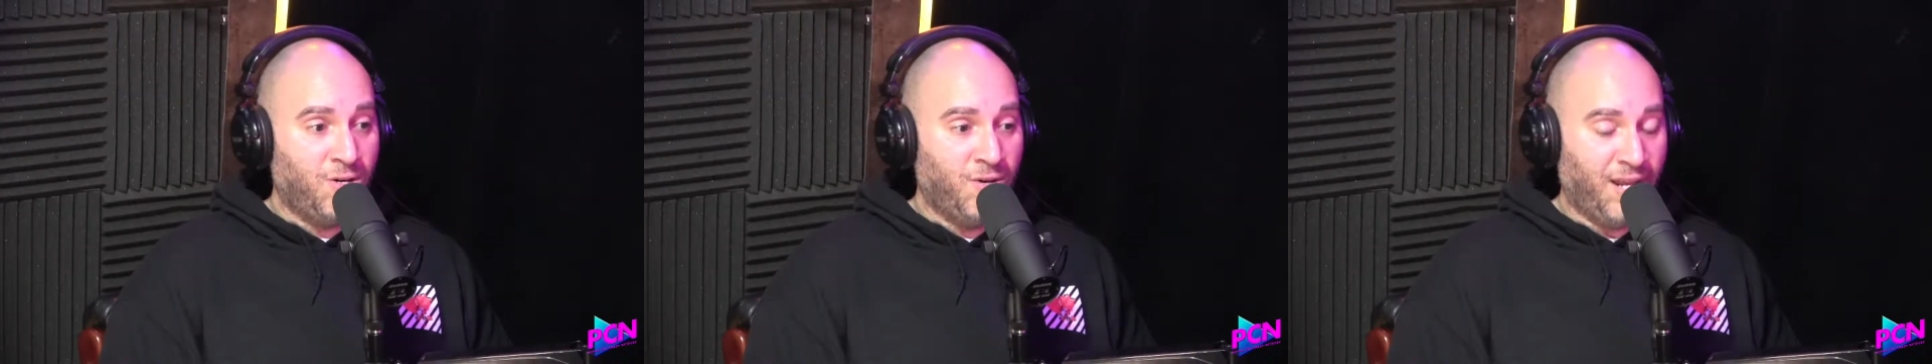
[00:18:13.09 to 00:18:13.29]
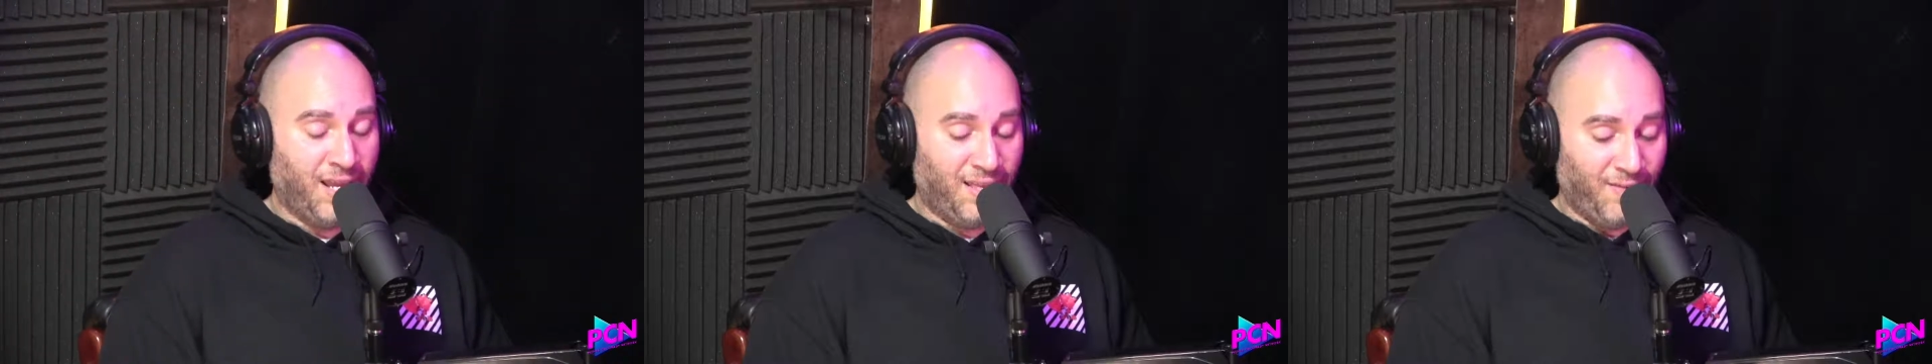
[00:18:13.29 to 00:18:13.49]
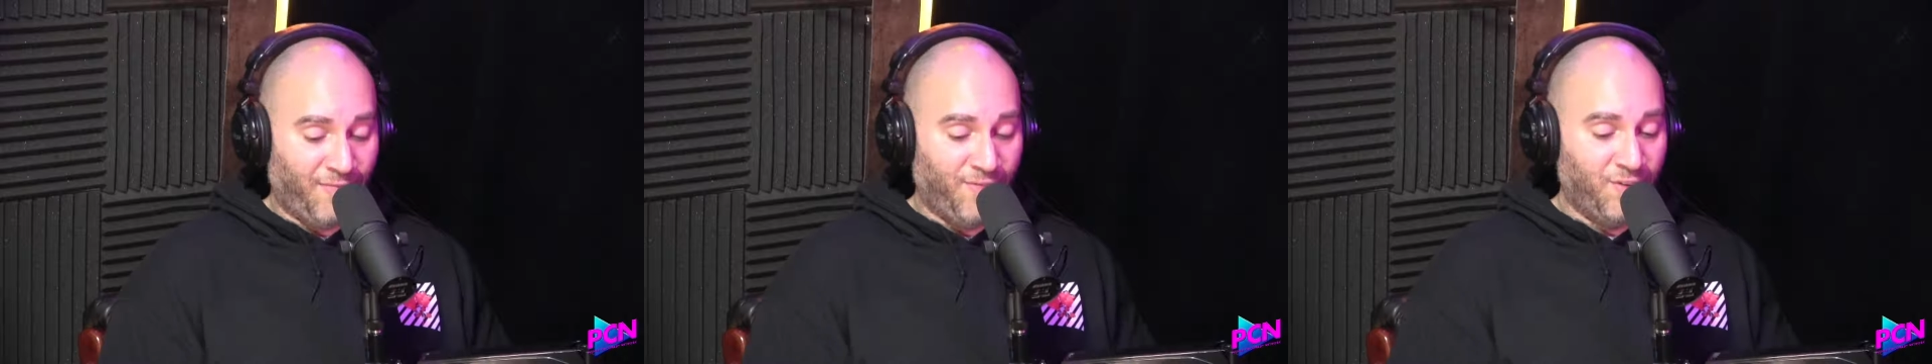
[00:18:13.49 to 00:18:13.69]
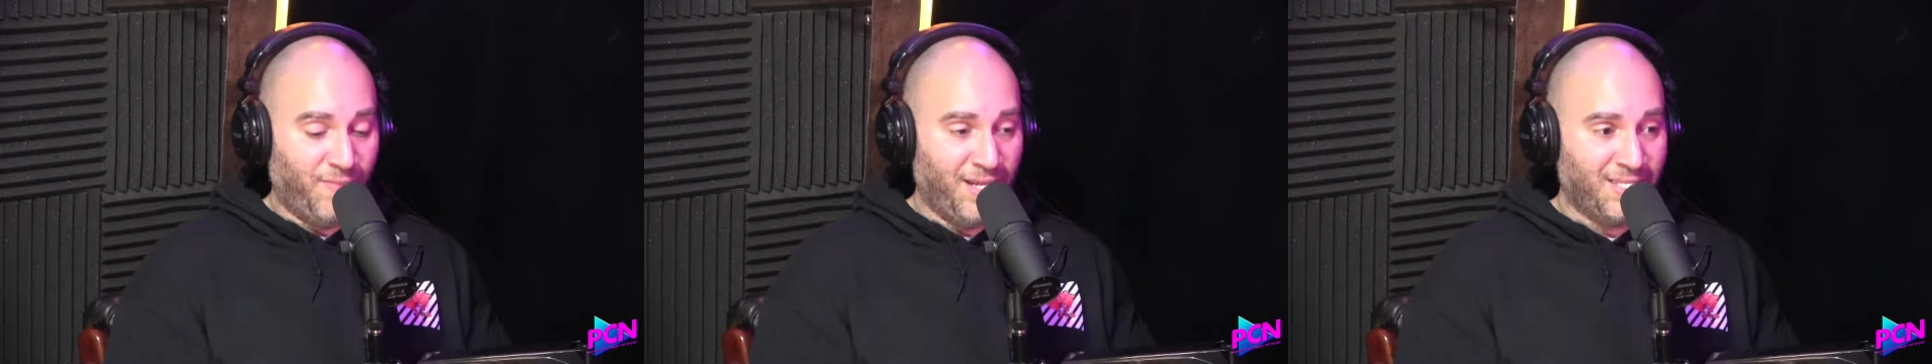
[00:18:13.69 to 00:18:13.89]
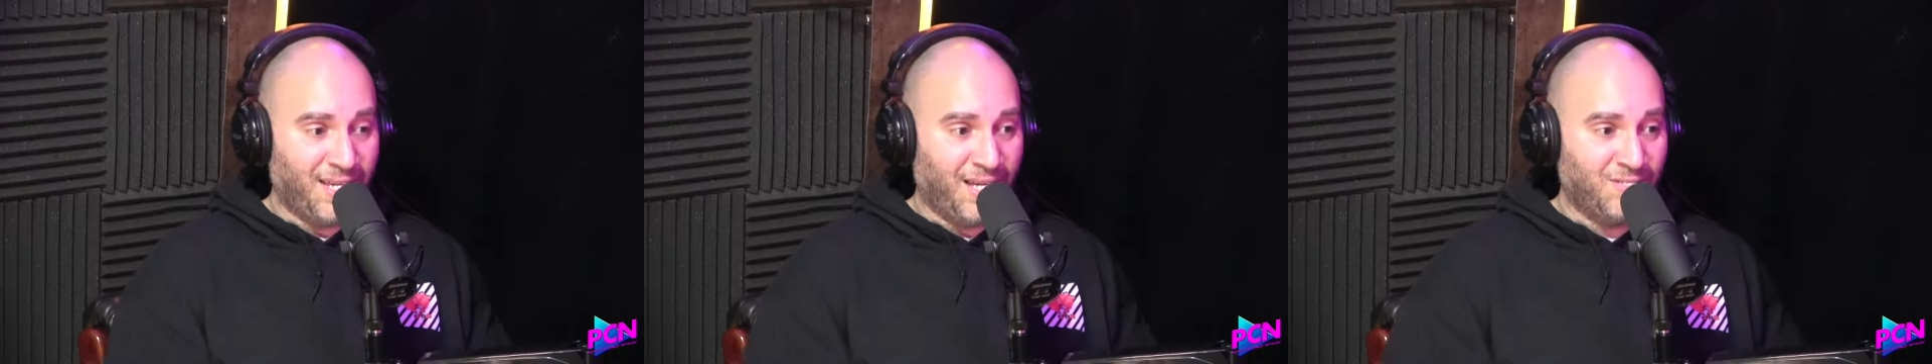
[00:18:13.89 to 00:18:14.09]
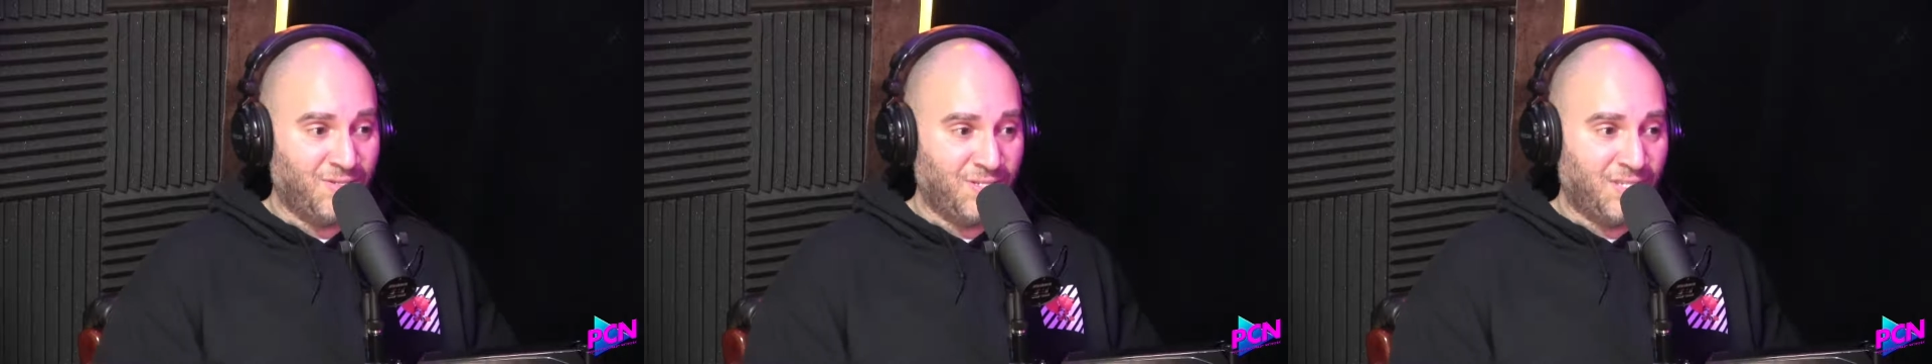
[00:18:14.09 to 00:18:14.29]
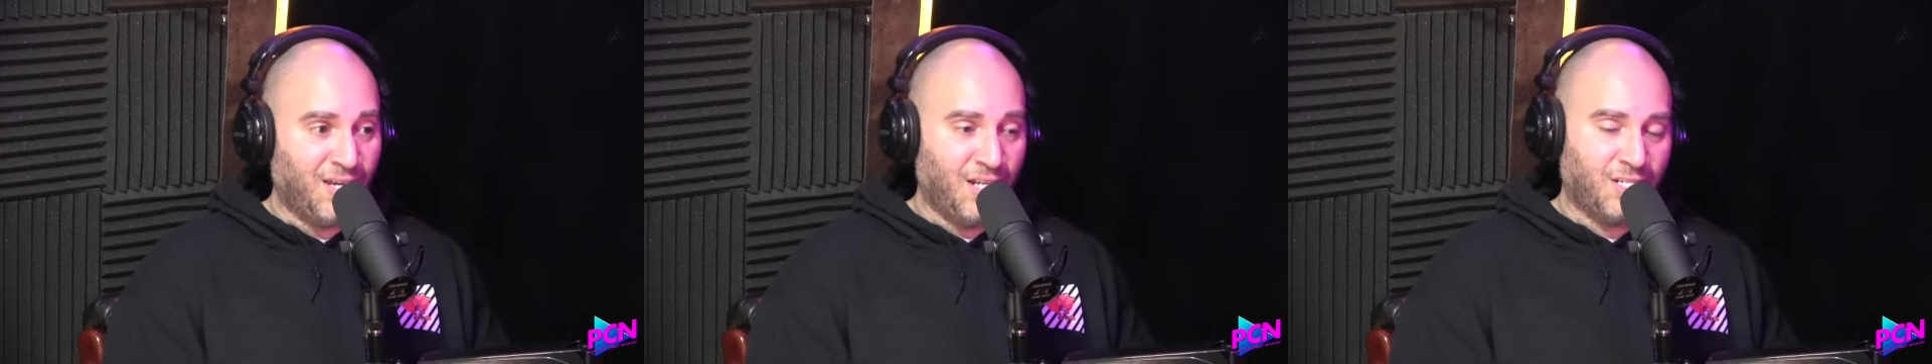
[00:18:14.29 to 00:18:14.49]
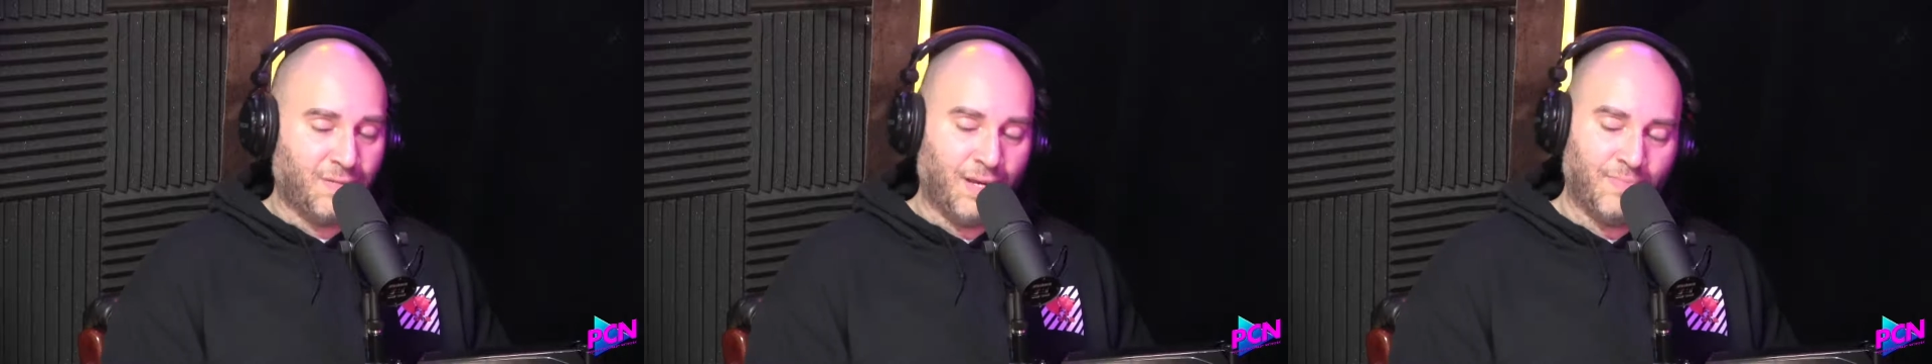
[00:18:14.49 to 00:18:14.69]
and I can feel my tonsils
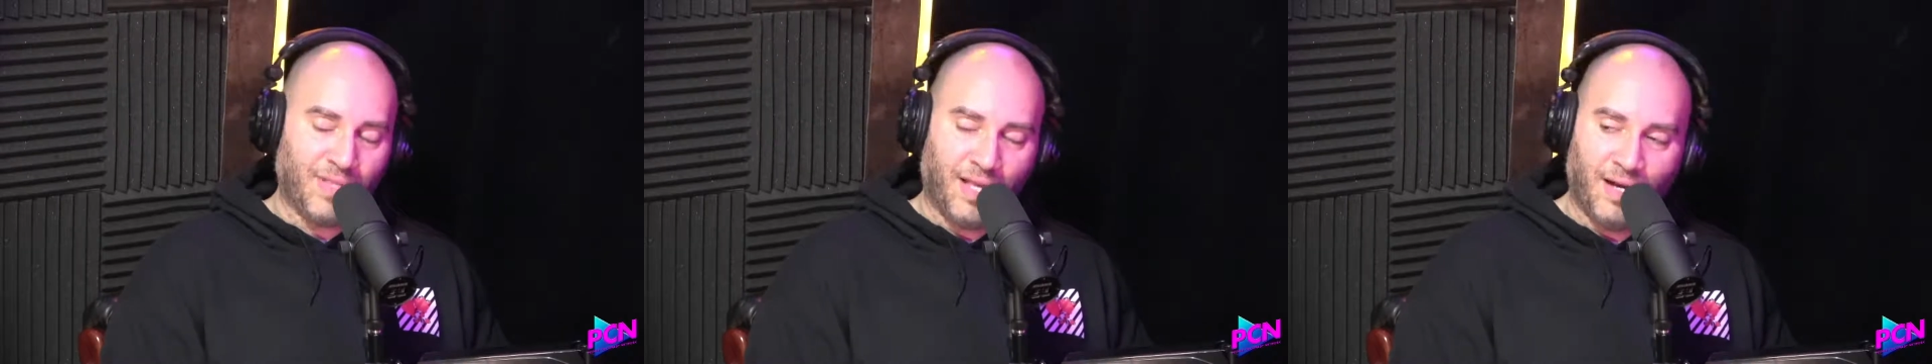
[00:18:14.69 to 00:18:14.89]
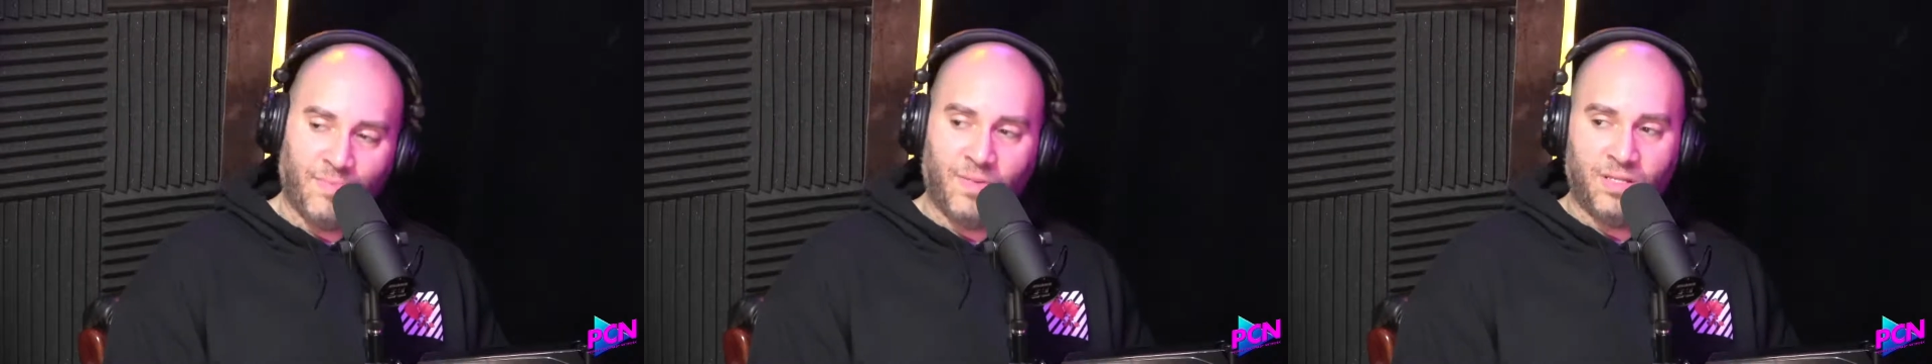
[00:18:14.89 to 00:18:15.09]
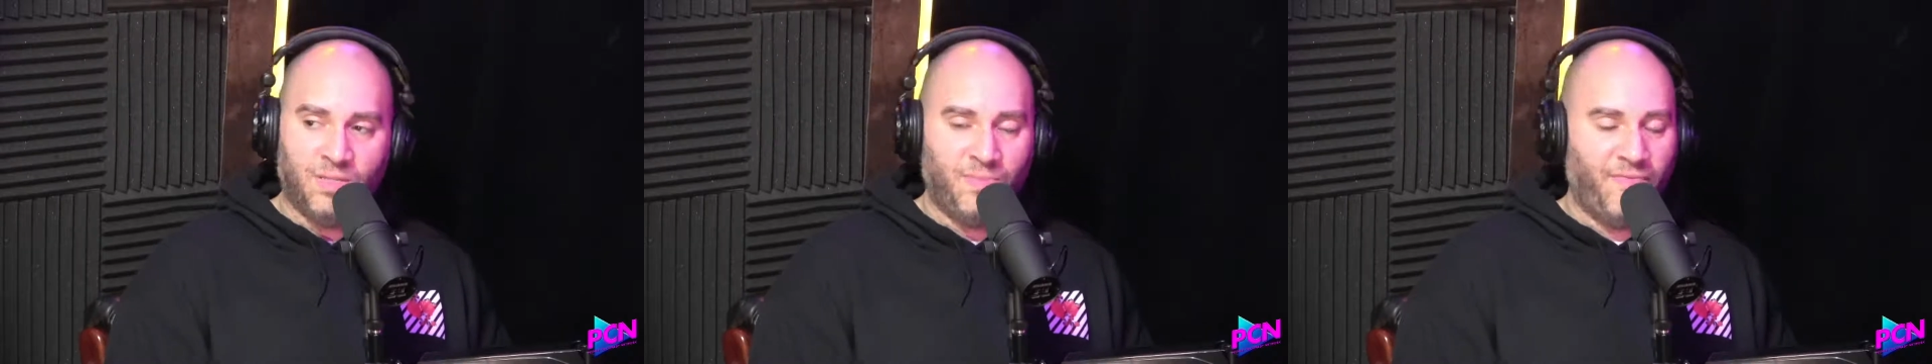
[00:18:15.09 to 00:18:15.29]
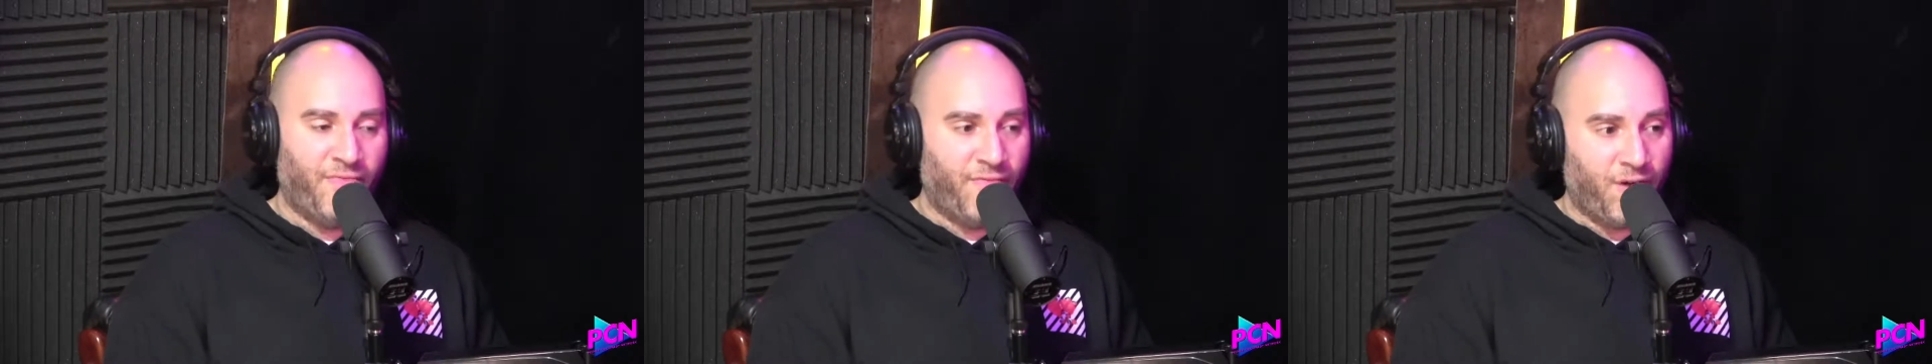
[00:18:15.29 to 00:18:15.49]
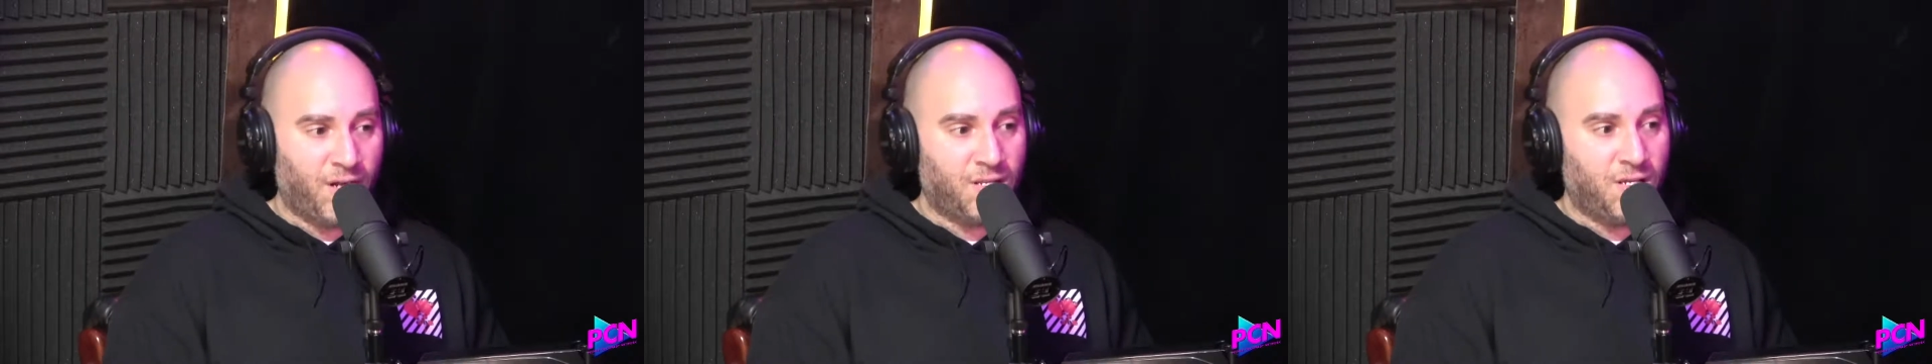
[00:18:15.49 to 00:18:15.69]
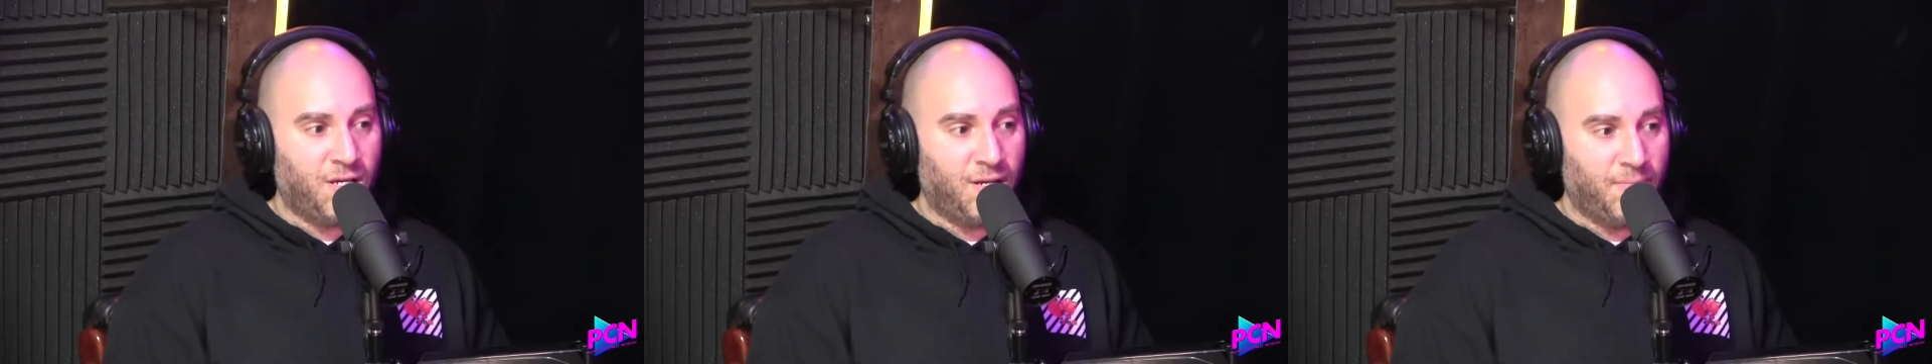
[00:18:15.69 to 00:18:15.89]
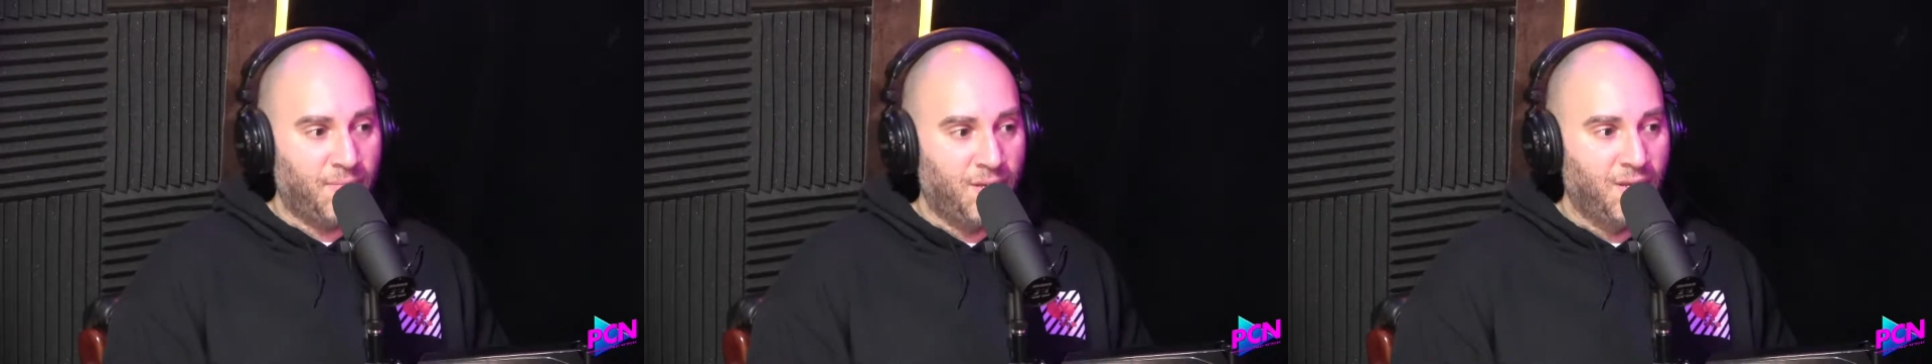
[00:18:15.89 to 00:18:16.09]
touch, and like, I'm about to be fucked up.